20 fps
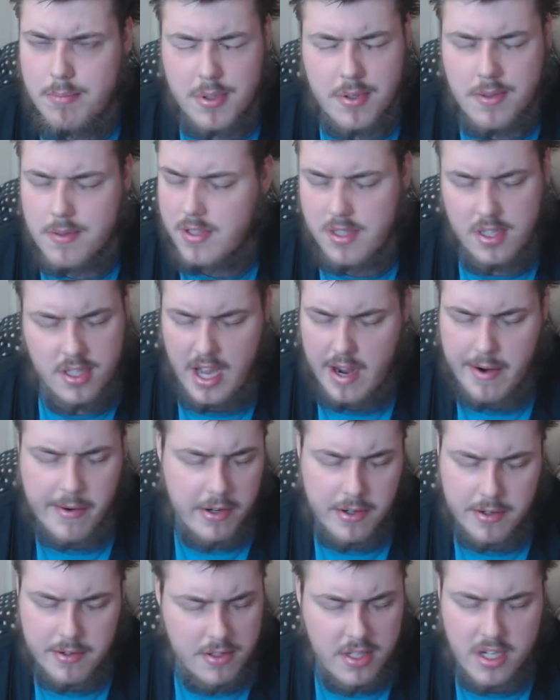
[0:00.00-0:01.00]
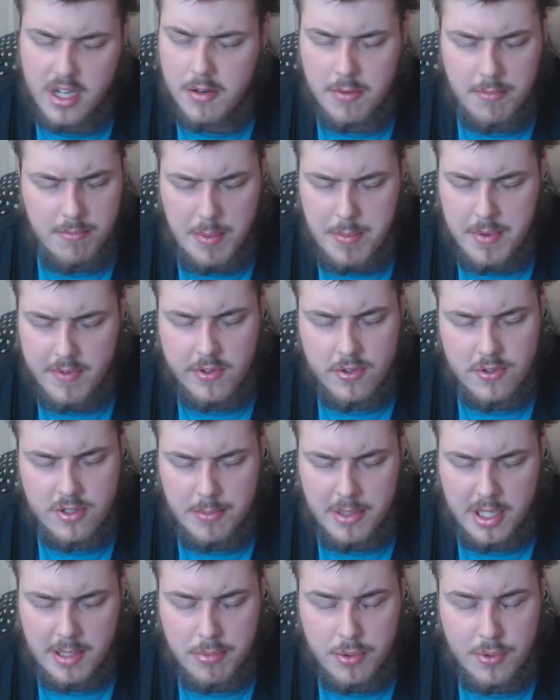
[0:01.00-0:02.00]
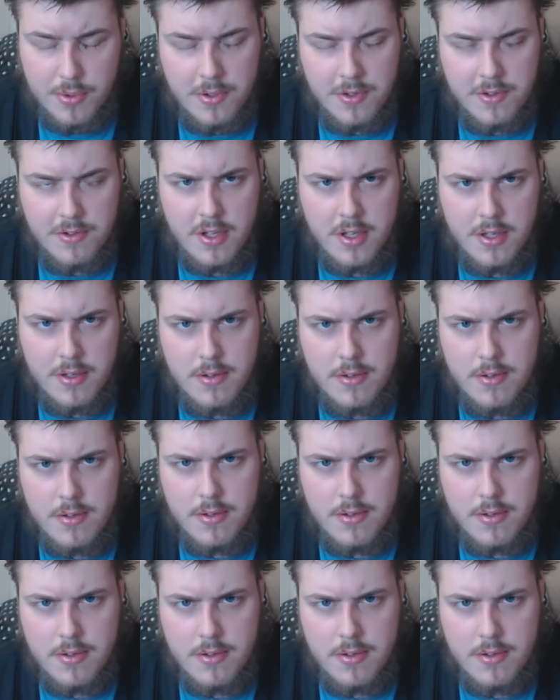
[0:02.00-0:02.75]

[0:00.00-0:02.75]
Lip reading: But carry on, you know, maybe you've got something important to say.